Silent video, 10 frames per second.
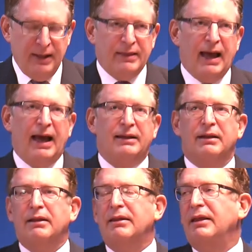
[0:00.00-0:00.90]
That
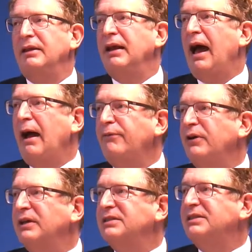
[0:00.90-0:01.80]
the
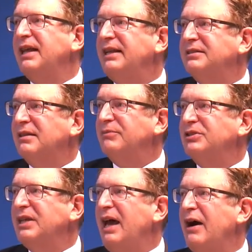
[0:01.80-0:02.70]
African states
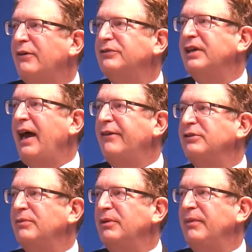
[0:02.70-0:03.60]
themselves
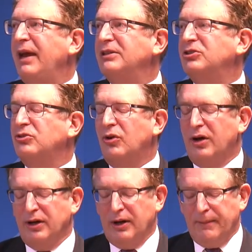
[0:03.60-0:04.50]
have to be made
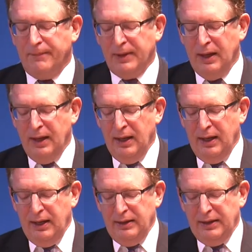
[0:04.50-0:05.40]
stronger.
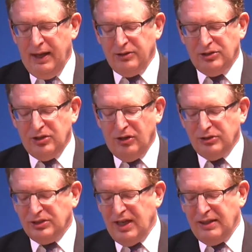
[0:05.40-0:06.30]
Now, as Joe
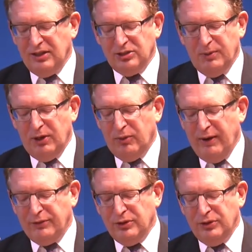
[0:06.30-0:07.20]
said, there's been a
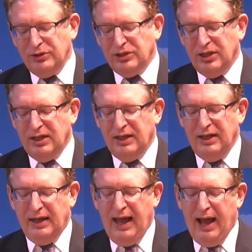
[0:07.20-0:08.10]
revolution
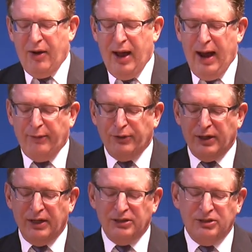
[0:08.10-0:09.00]
in how
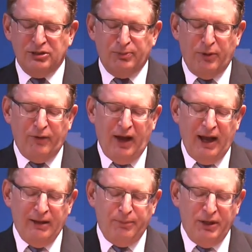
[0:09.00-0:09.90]
Africans provide